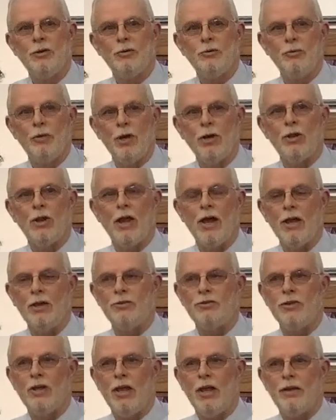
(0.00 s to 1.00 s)

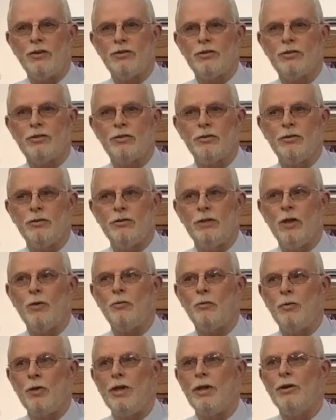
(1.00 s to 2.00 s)
realize that
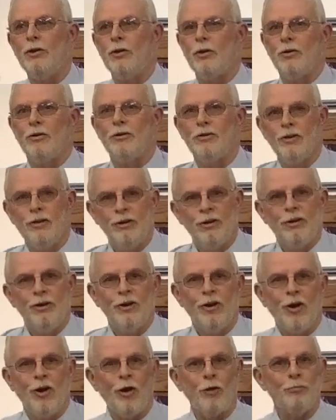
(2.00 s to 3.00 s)
that we are
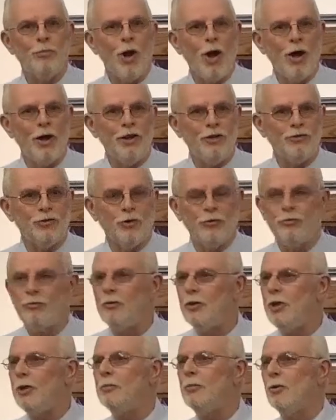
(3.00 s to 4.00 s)
our bodies are
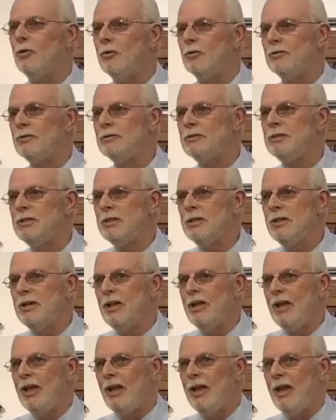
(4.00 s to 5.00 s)
feeble,
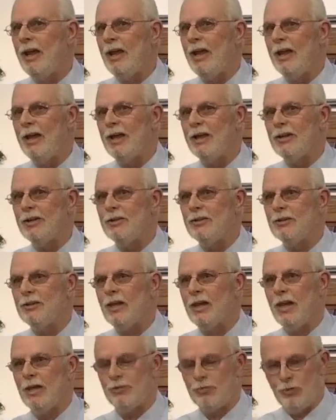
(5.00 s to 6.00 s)
and
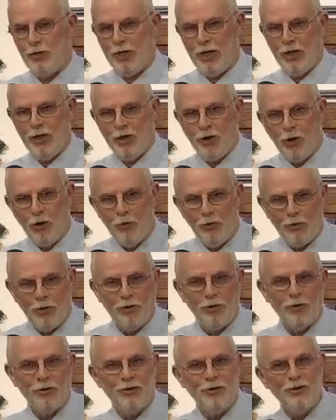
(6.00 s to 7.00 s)
as we get
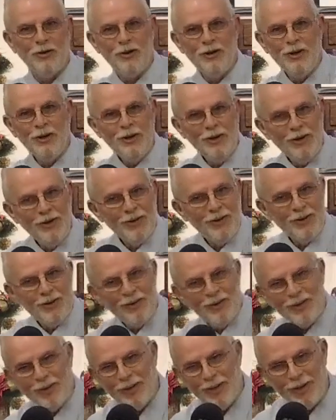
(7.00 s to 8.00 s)
older,
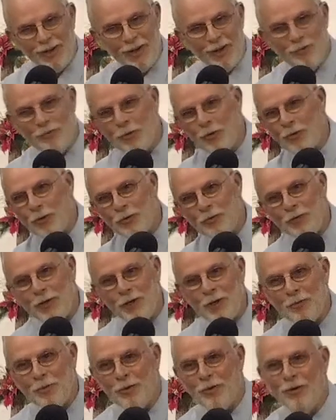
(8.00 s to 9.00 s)
they get more
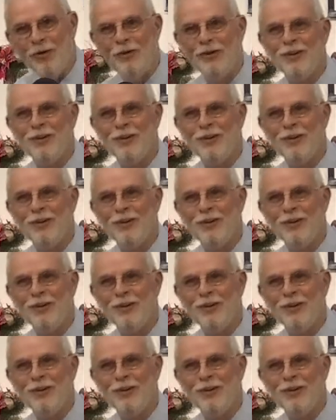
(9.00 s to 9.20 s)
feeble.